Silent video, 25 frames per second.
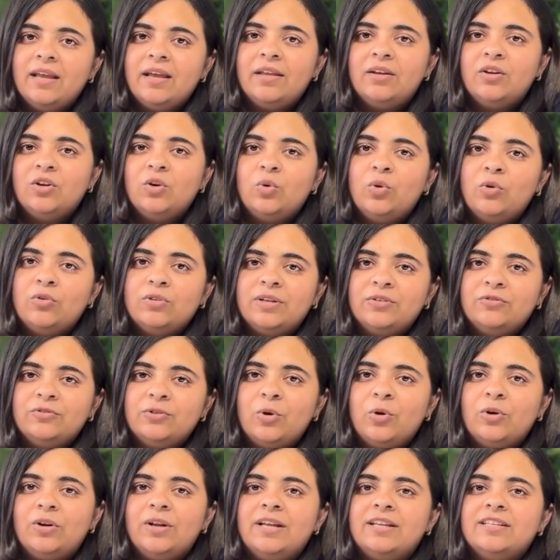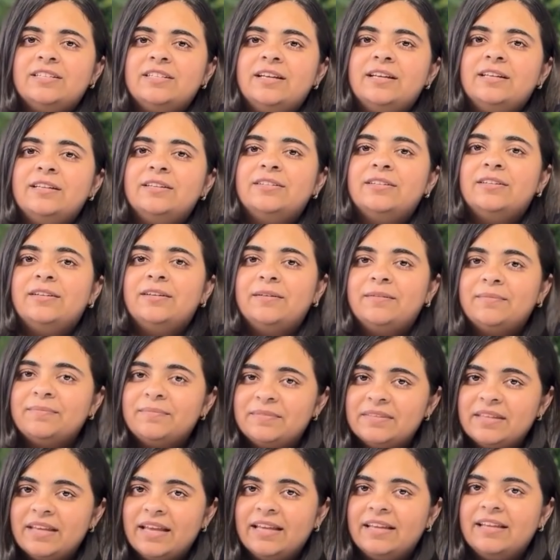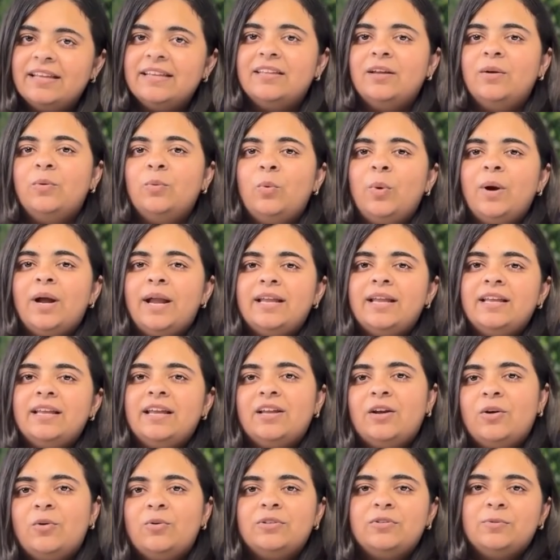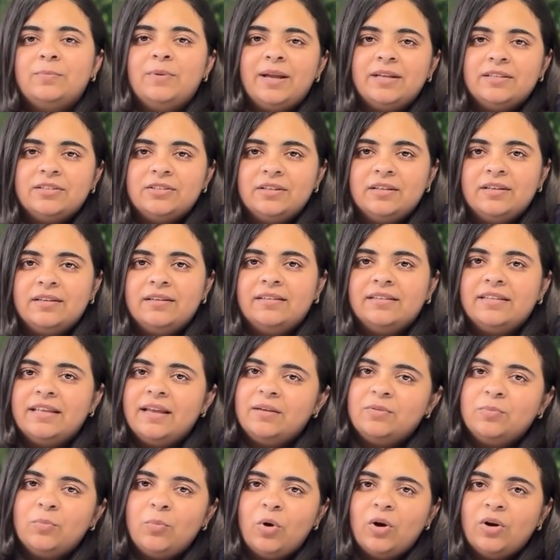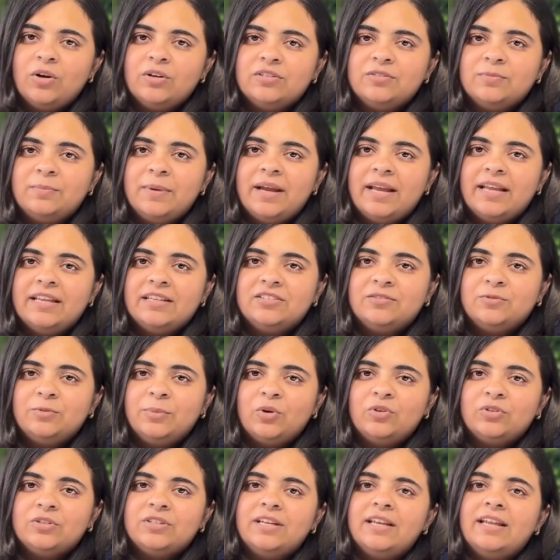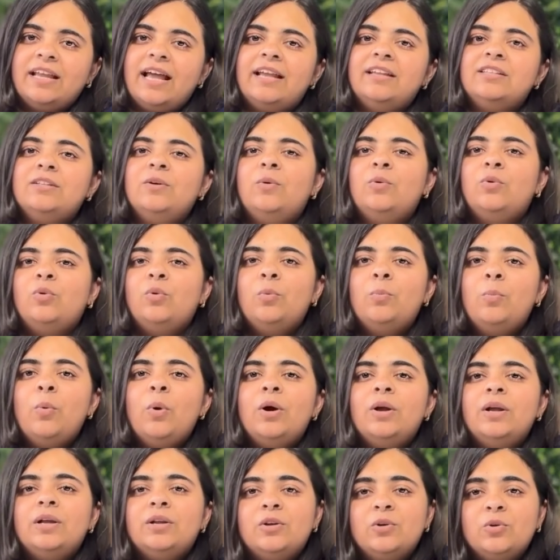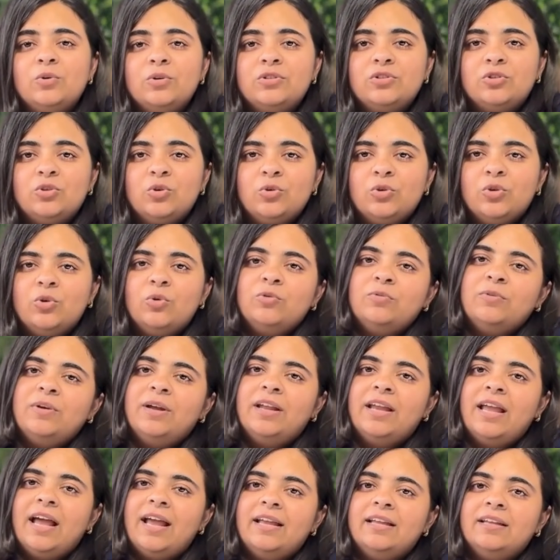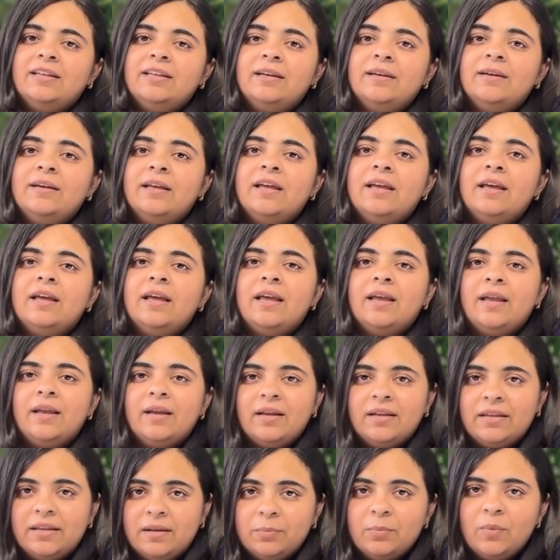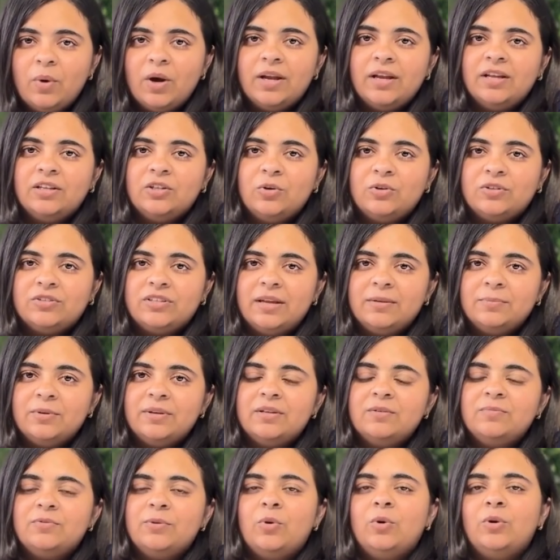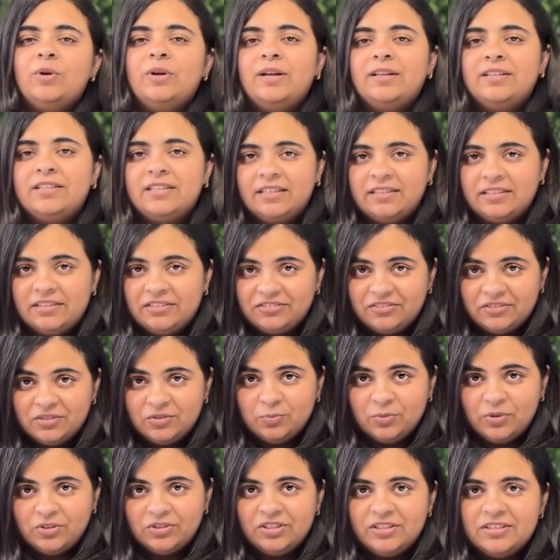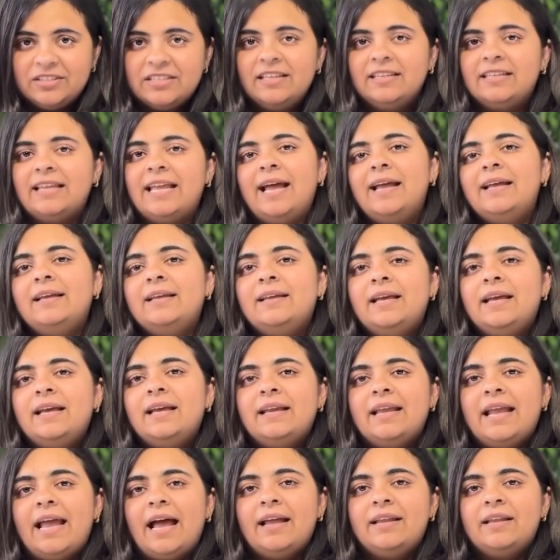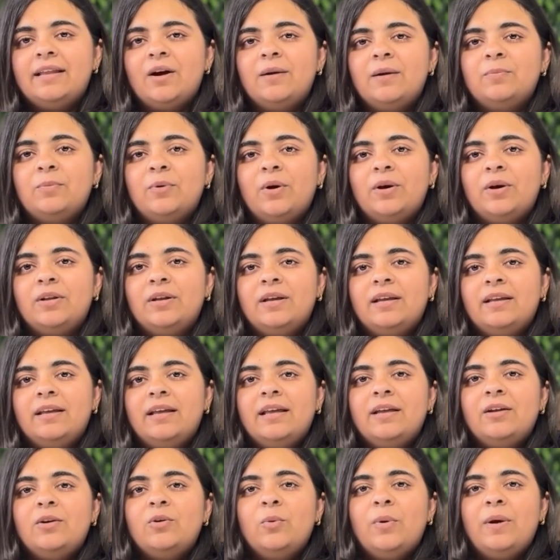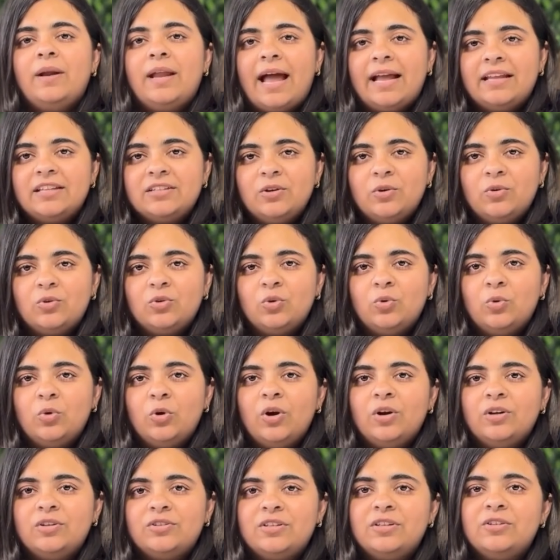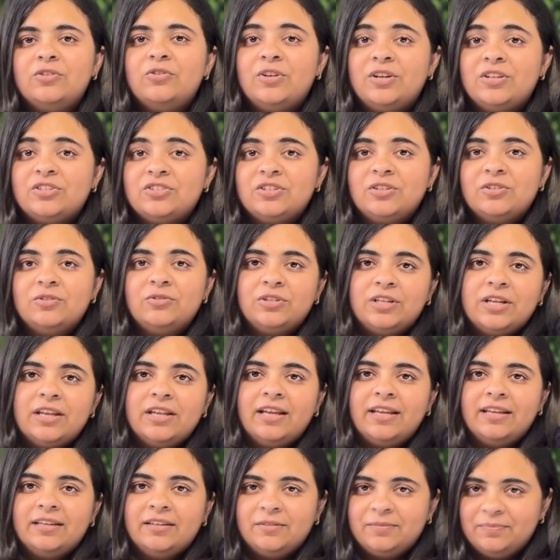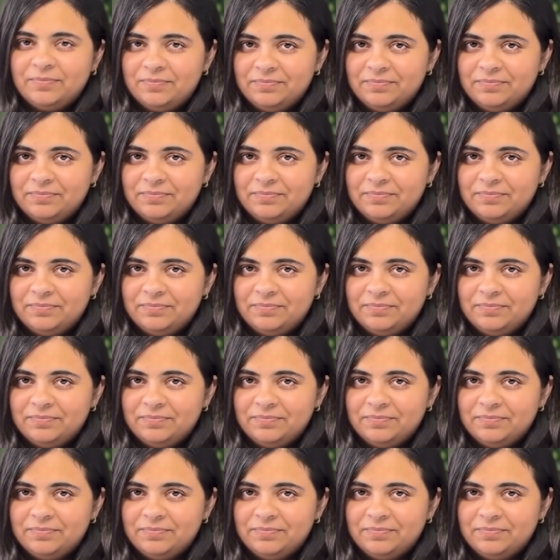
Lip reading: UV fluorescence. It is a widely used method that works by exposing SO2 molecules to UV light. The molecules emit fluorescence, which is detected and converted into an SO2 concentration reading.